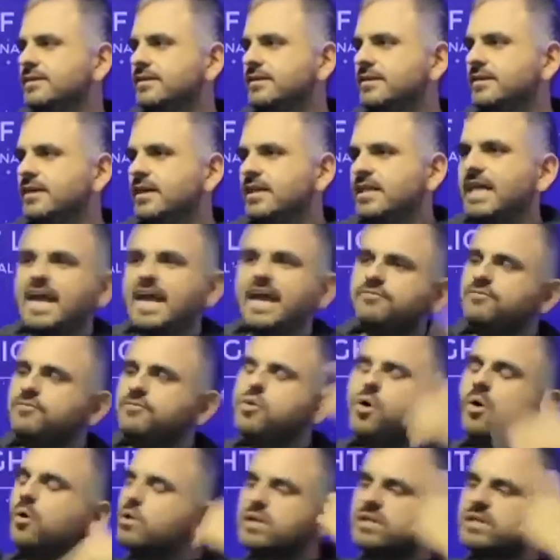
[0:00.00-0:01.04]
Like, I have
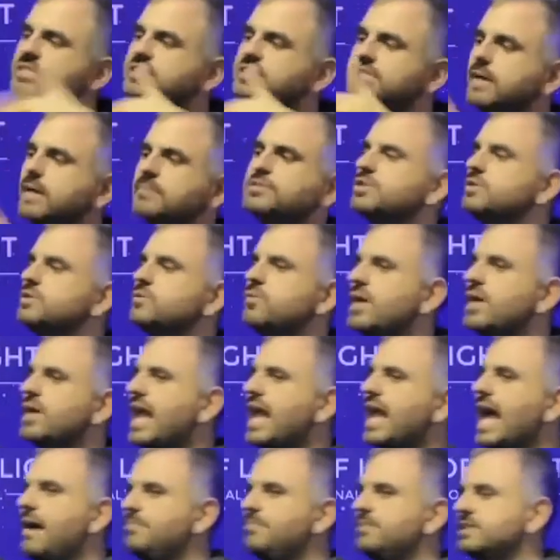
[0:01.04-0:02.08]
no conception what
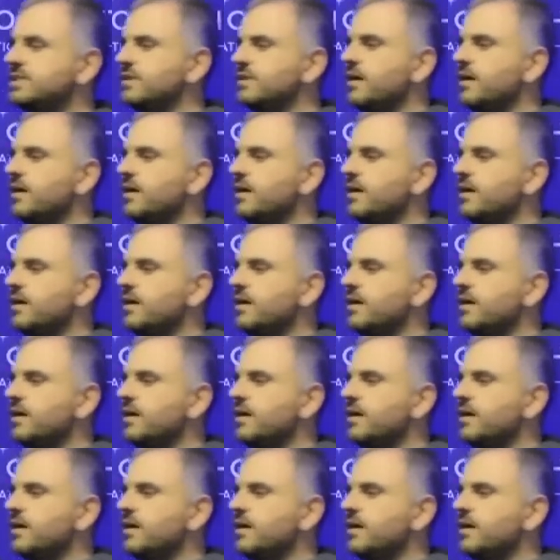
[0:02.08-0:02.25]
happened to them.